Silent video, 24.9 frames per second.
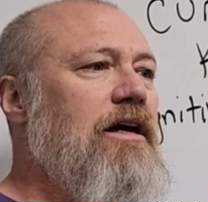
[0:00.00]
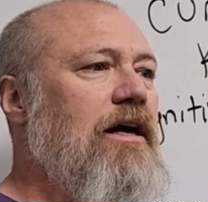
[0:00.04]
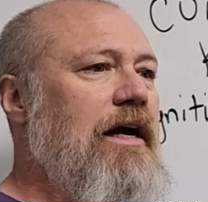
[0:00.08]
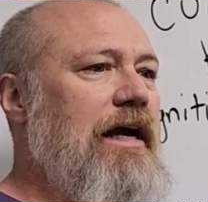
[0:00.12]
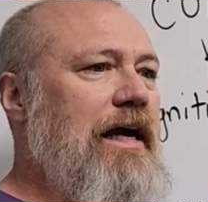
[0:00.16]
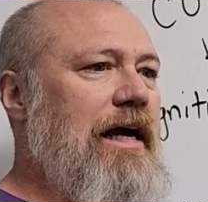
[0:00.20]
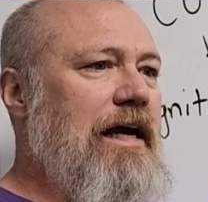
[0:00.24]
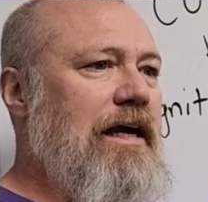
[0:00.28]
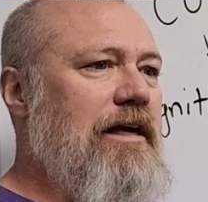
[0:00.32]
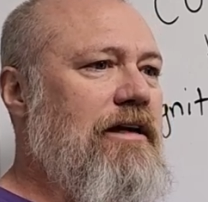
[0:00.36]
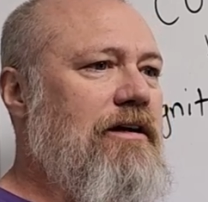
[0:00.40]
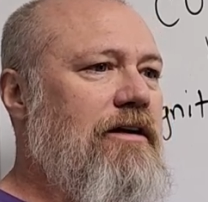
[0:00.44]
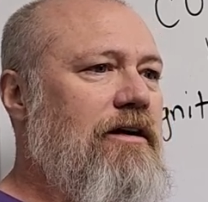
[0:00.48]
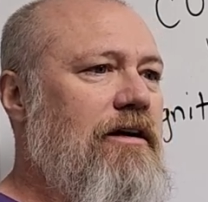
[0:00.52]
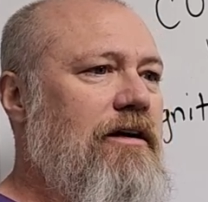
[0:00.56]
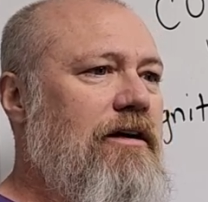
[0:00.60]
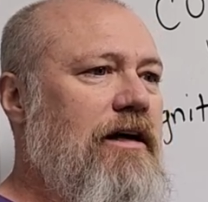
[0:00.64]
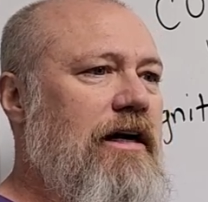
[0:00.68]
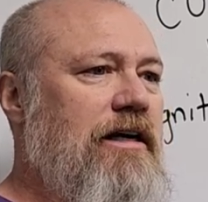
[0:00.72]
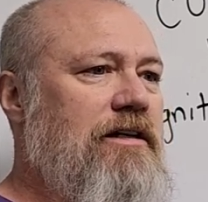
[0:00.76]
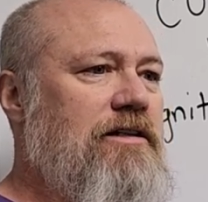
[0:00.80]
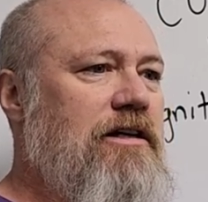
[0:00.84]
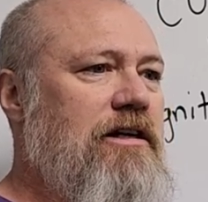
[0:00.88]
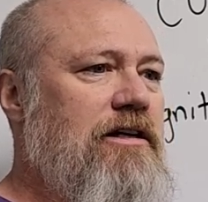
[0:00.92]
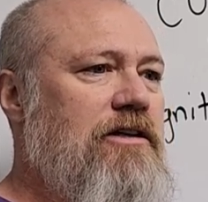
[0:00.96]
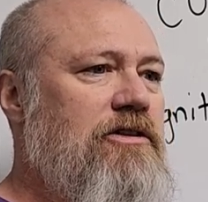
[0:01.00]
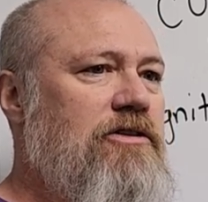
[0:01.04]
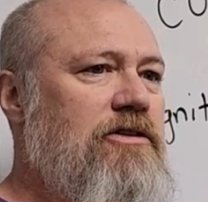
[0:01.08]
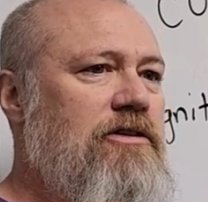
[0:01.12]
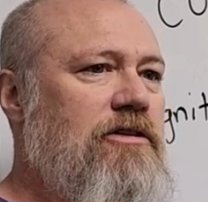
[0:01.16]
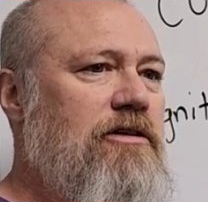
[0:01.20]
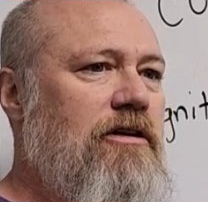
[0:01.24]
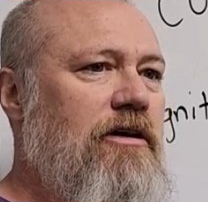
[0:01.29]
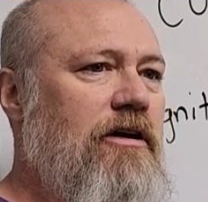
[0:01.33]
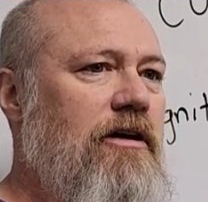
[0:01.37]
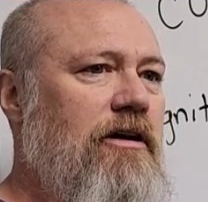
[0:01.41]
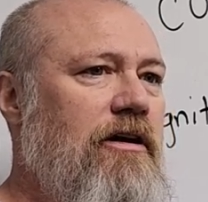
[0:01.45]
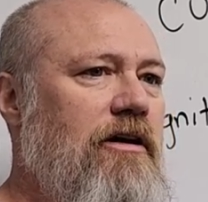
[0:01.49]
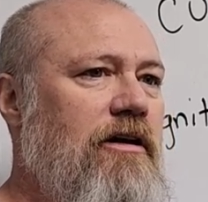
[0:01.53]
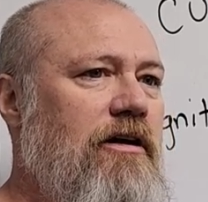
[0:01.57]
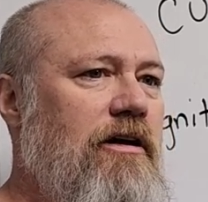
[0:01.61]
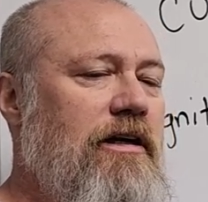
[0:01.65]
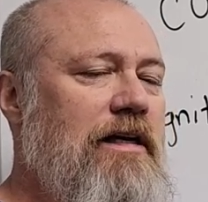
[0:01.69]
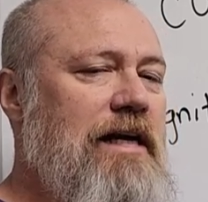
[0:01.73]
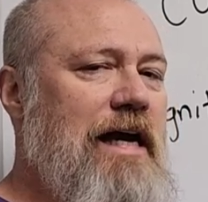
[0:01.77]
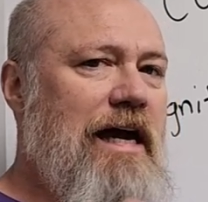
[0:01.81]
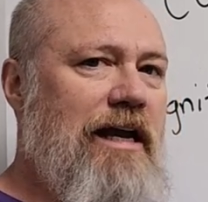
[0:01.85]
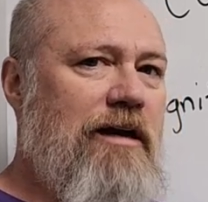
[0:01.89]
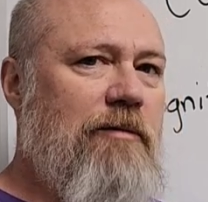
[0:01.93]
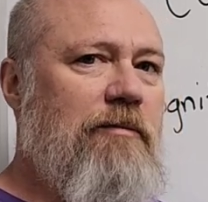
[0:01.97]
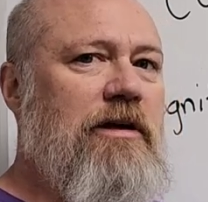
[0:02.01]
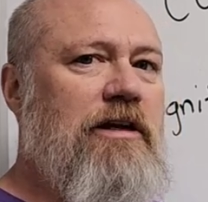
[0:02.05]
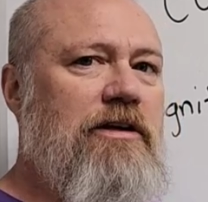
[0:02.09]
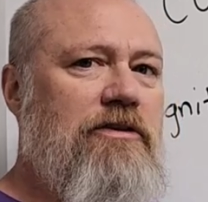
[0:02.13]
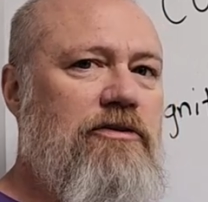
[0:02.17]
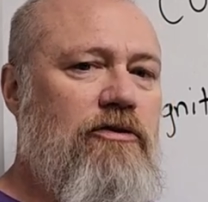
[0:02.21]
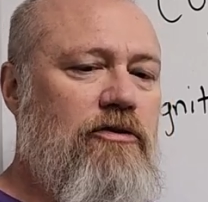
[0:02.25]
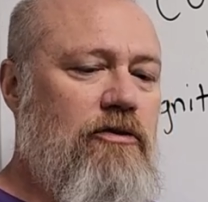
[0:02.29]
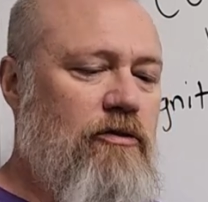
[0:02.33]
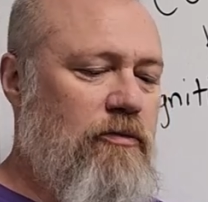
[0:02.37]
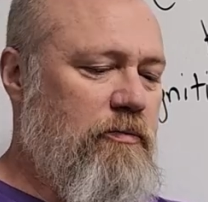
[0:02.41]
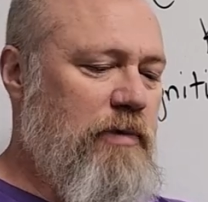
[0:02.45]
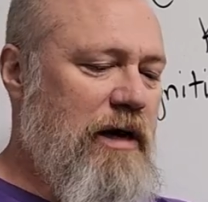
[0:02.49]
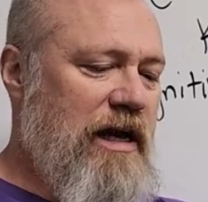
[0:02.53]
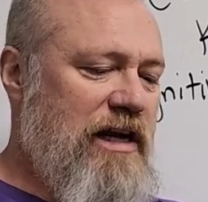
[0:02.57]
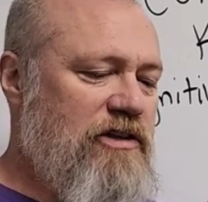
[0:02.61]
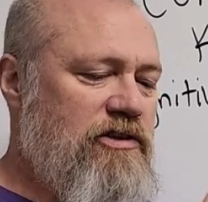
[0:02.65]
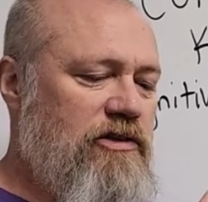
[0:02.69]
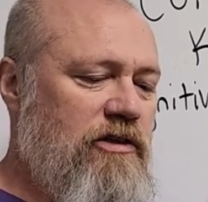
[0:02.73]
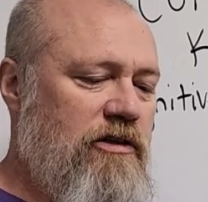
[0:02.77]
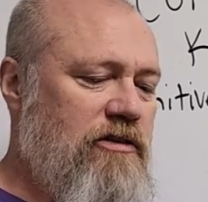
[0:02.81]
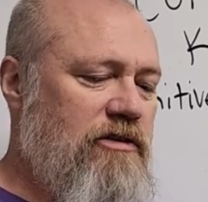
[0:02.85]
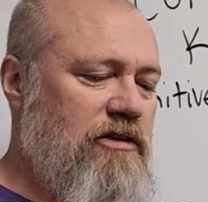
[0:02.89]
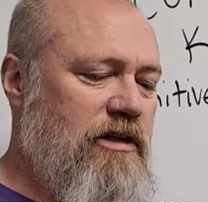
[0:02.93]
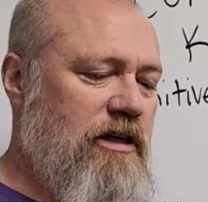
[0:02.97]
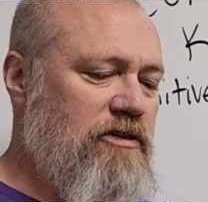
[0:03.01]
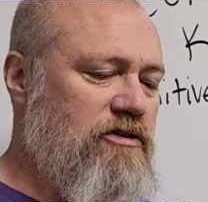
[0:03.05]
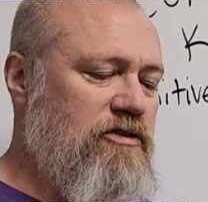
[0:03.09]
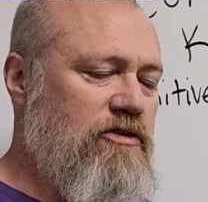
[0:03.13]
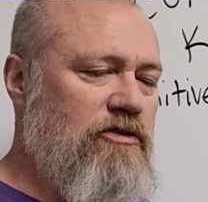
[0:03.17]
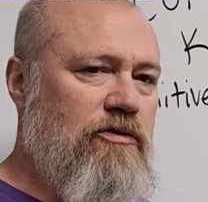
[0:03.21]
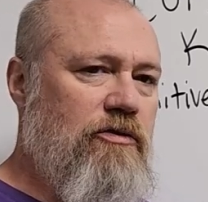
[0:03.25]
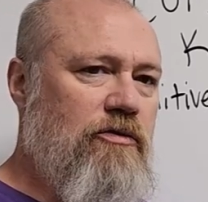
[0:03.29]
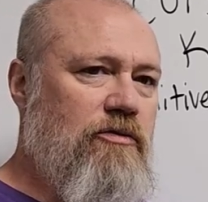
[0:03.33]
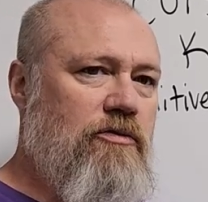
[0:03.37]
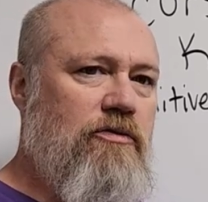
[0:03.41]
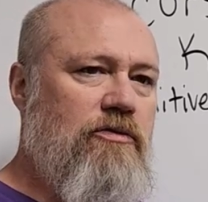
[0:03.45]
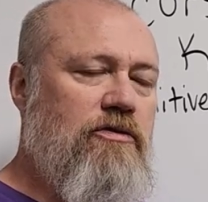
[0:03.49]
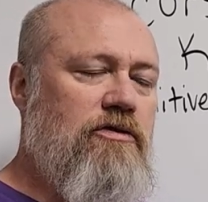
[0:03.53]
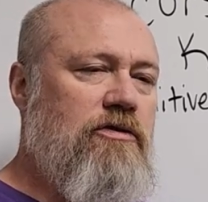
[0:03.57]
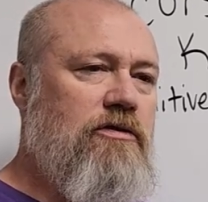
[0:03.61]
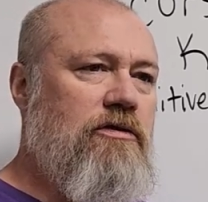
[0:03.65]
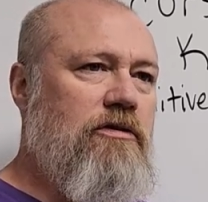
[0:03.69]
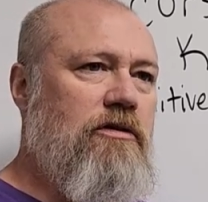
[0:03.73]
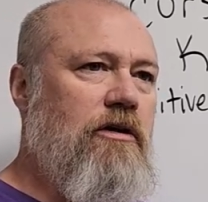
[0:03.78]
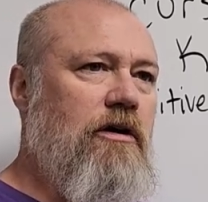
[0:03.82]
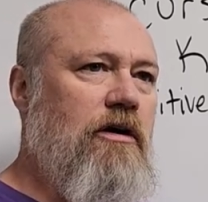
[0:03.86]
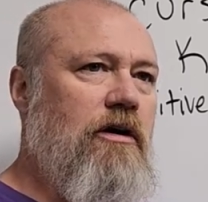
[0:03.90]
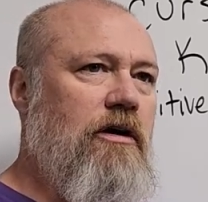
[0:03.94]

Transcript: and uh, I teach uh, anatomy to patients and students,